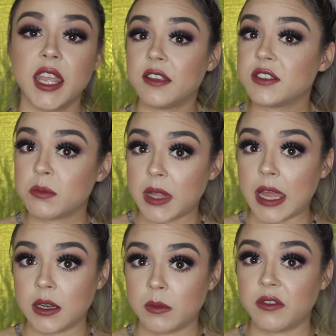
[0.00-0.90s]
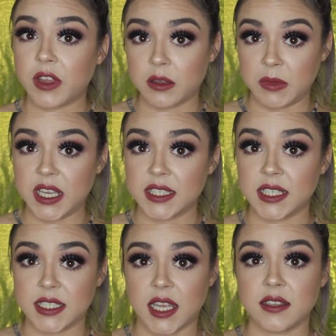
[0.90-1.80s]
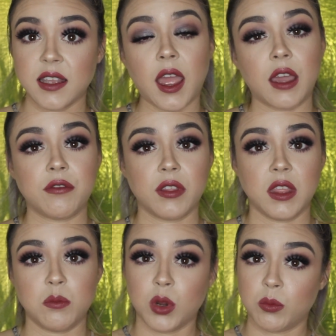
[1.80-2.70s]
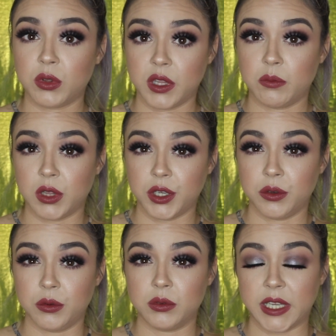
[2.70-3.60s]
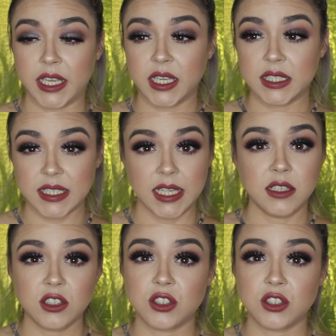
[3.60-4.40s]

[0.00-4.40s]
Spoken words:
gives a platinum effect because it does have the purpley blue like tint,